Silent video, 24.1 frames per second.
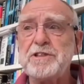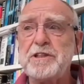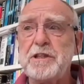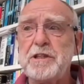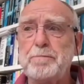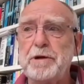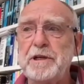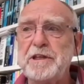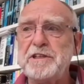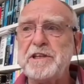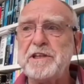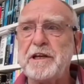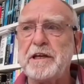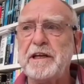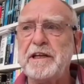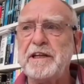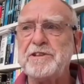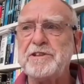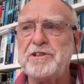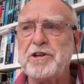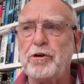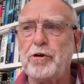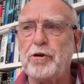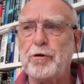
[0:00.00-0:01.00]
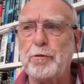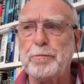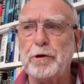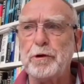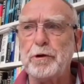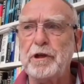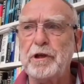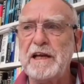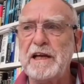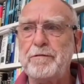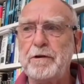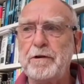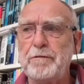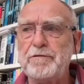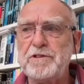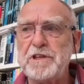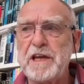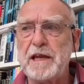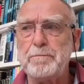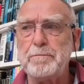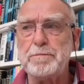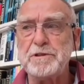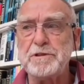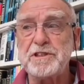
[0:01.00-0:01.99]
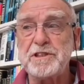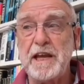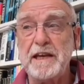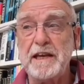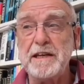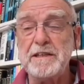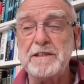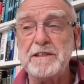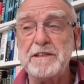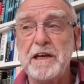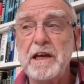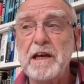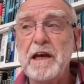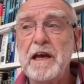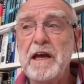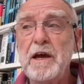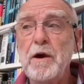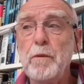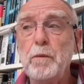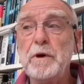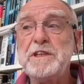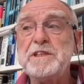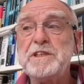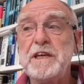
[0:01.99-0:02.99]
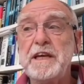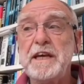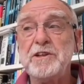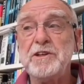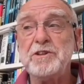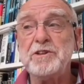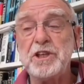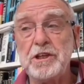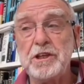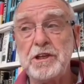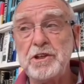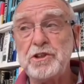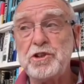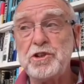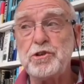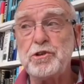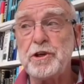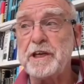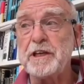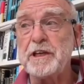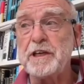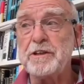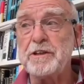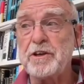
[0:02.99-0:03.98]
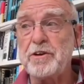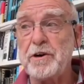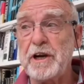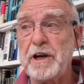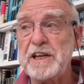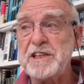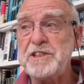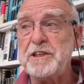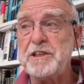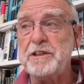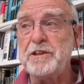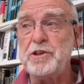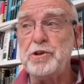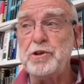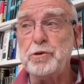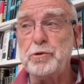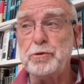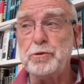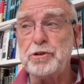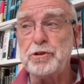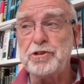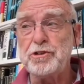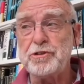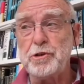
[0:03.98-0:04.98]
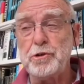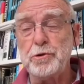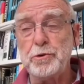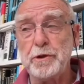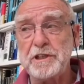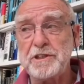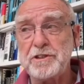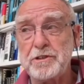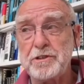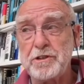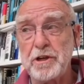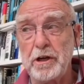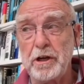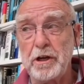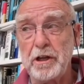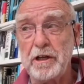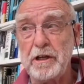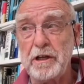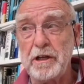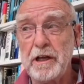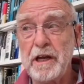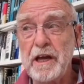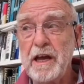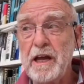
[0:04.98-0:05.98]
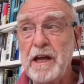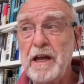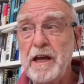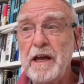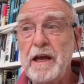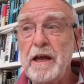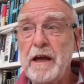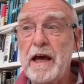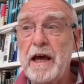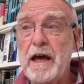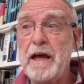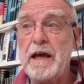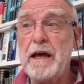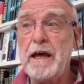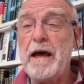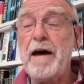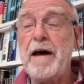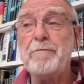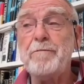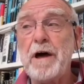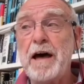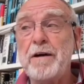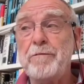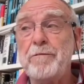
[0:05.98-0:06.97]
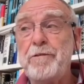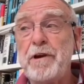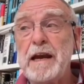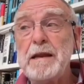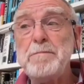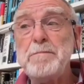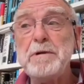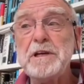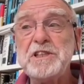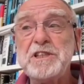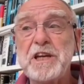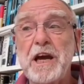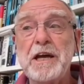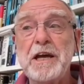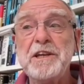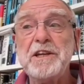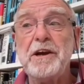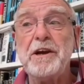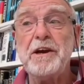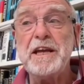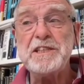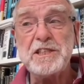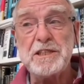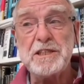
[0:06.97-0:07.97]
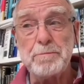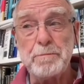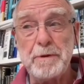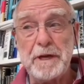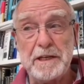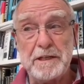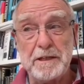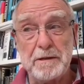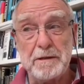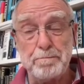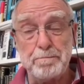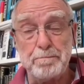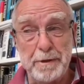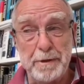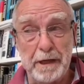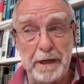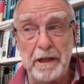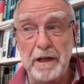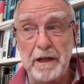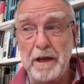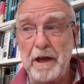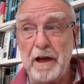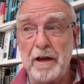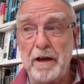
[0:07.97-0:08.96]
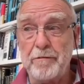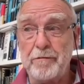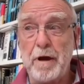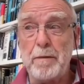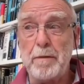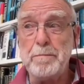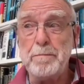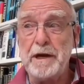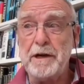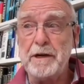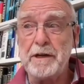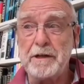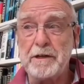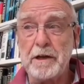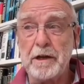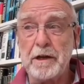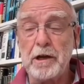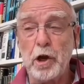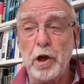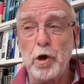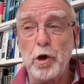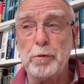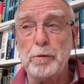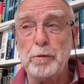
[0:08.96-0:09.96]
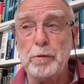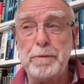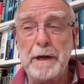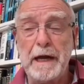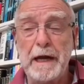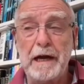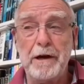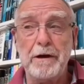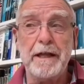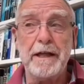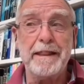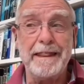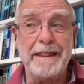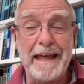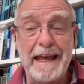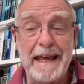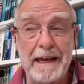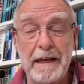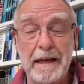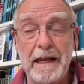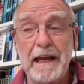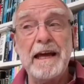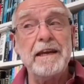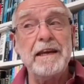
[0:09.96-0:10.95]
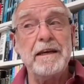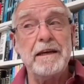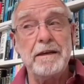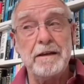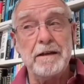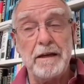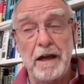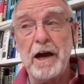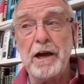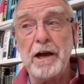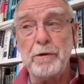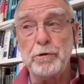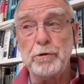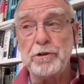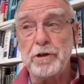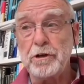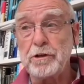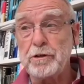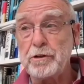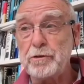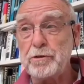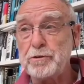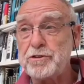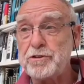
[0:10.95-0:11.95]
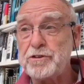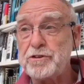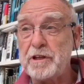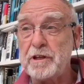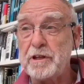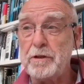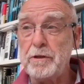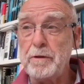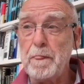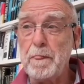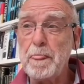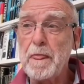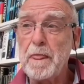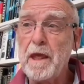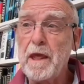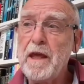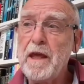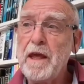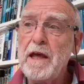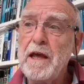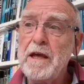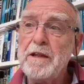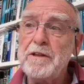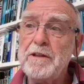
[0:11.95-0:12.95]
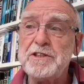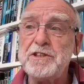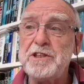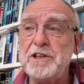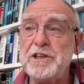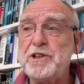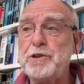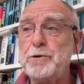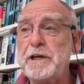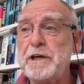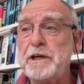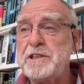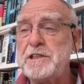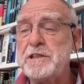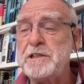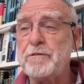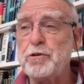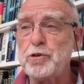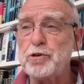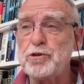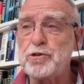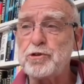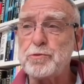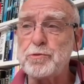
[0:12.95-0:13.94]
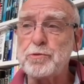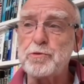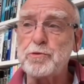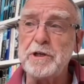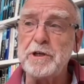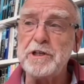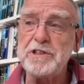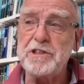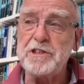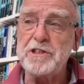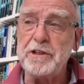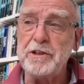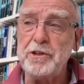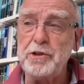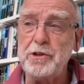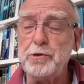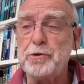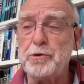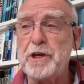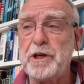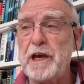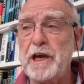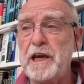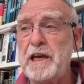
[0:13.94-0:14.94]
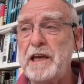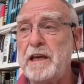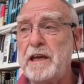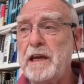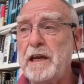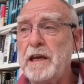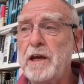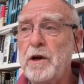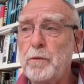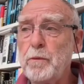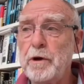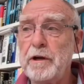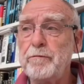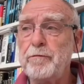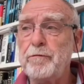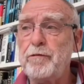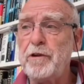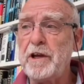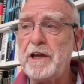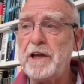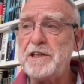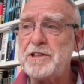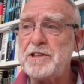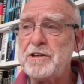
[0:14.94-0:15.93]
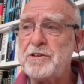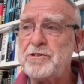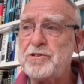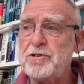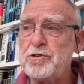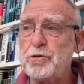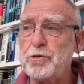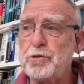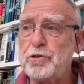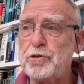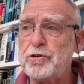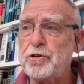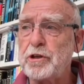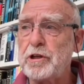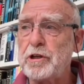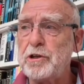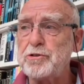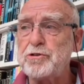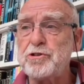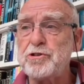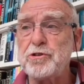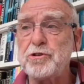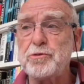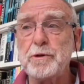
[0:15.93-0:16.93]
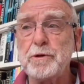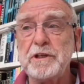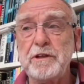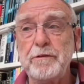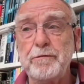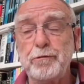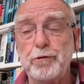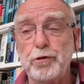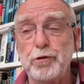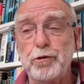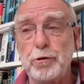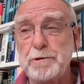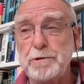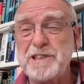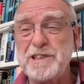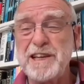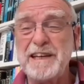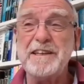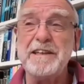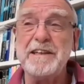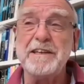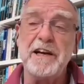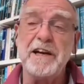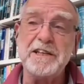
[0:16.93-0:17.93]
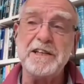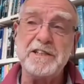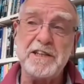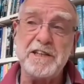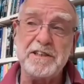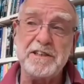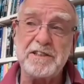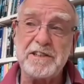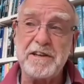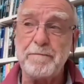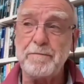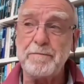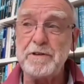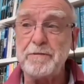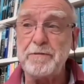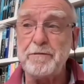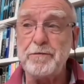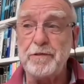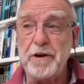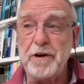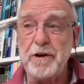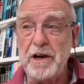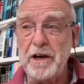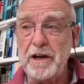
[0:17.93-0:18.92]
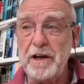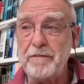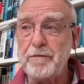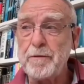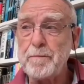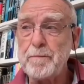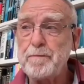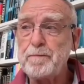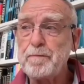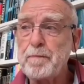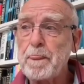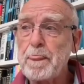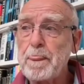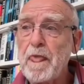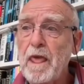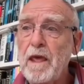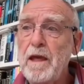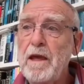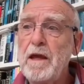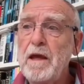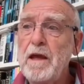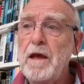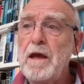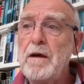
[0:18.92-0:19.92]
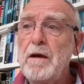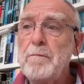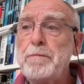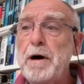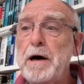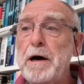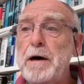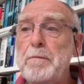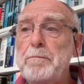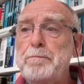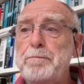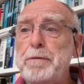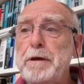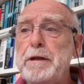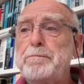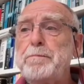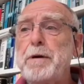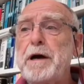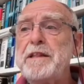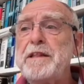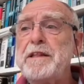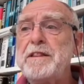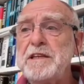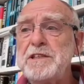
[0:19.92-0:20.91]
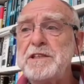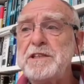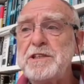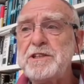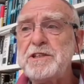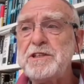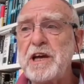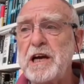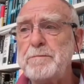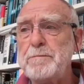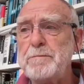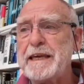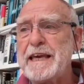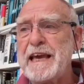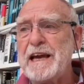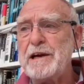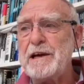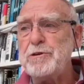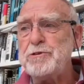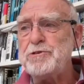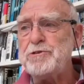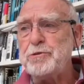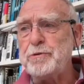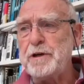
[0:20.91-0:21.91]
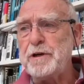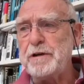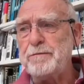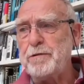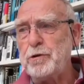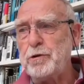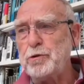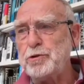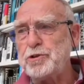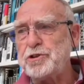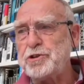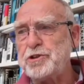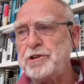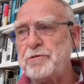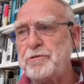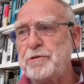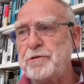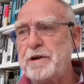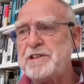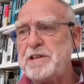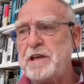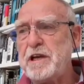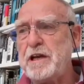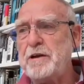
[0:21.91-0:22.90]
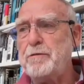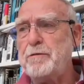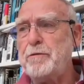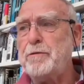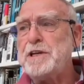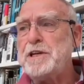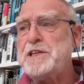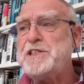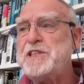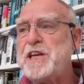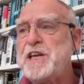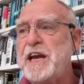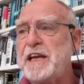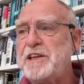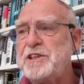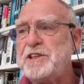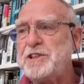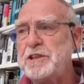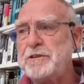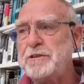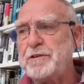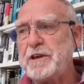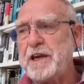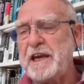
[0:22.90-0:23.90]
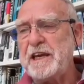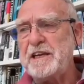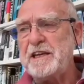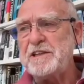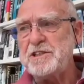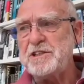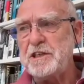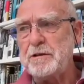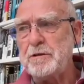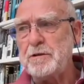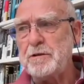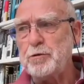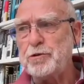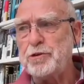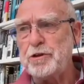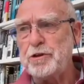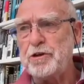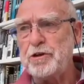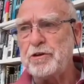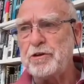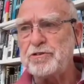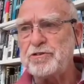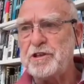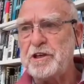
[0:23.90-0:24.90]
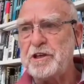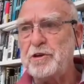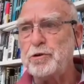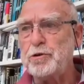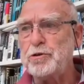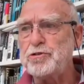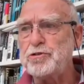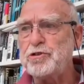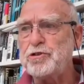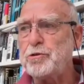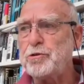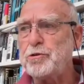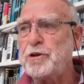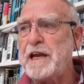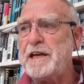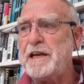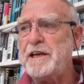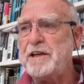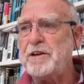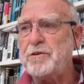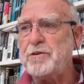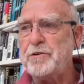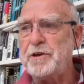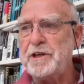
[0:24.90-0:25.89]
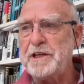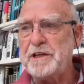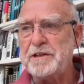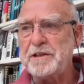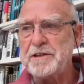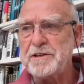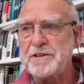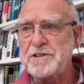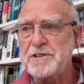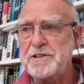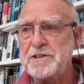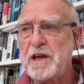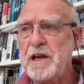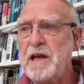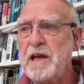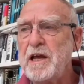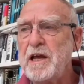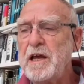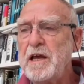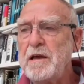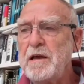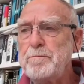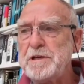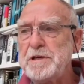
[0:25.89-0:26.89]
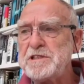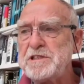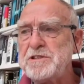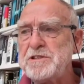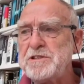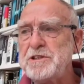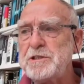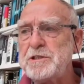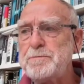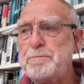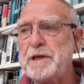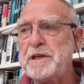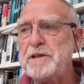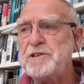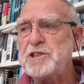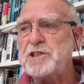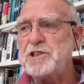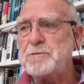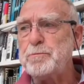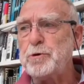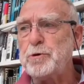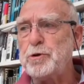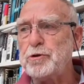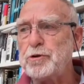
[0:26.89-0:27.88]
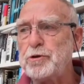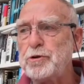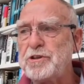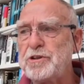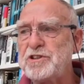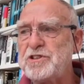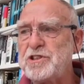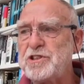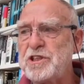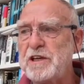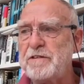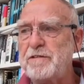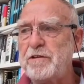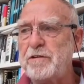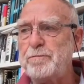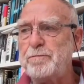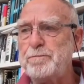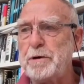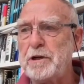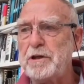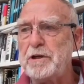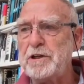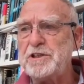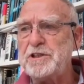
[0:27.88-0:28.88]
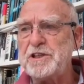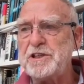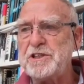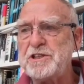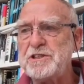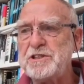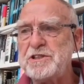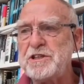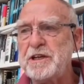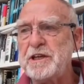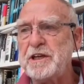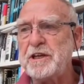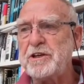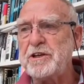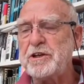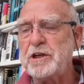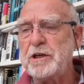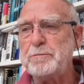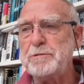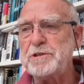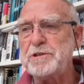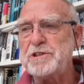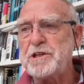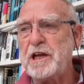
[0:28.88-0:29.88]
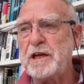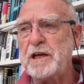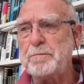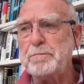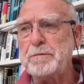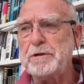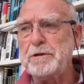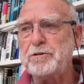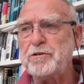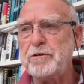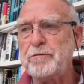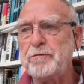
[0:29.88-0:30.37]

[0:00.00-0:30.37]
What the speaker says: politically intolerable level of 10%, which in turn triggered a crash in the US dollar. A very much underestimated pillar of American global power then, and I would argue still. The situation, of course, was worse in the UK, where inflation soared to close to 24% in 1975. But by this time, a counter-revolution, a rejection of Keynesian orthodoxy had also gaining credence. Business, big and small, conservative politicians and economists like Milton